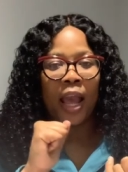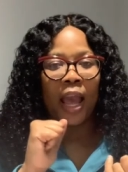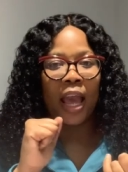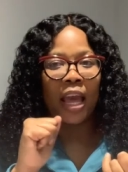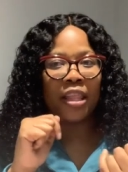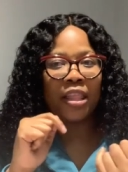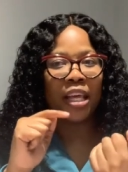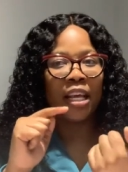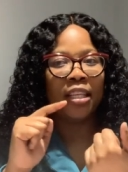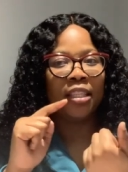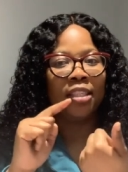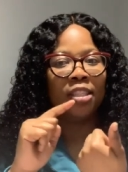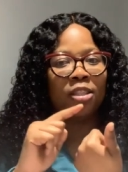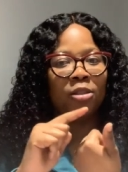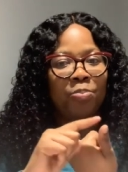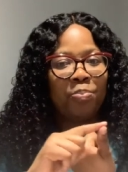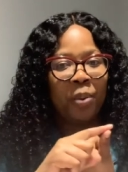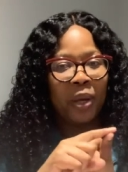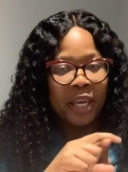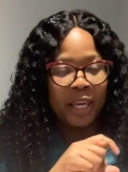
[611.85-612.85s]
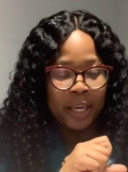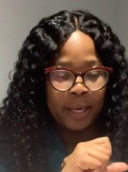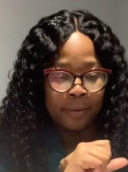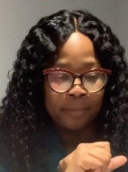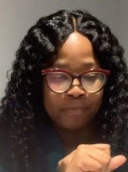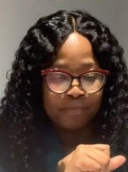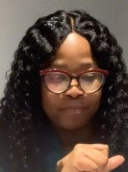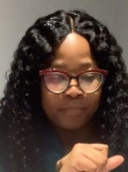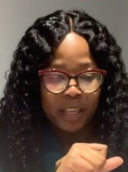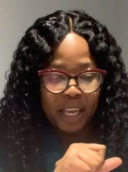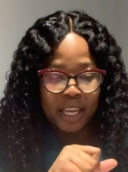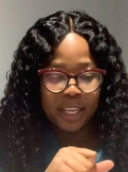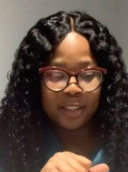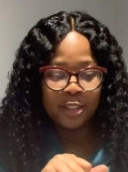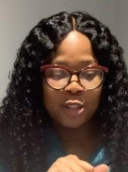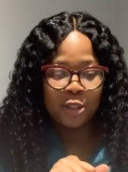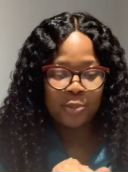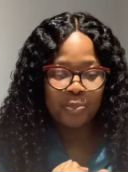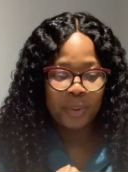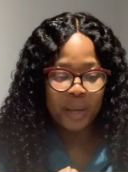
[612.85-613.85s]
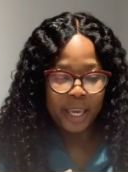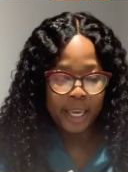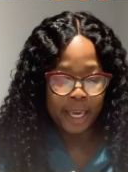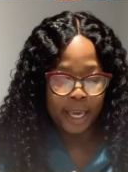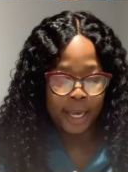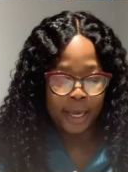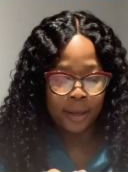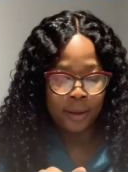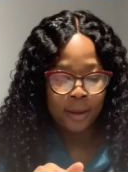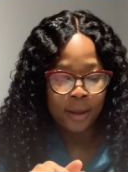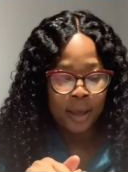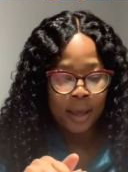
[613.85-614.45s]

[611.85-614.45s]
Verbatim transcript: And then speaking. In speaking,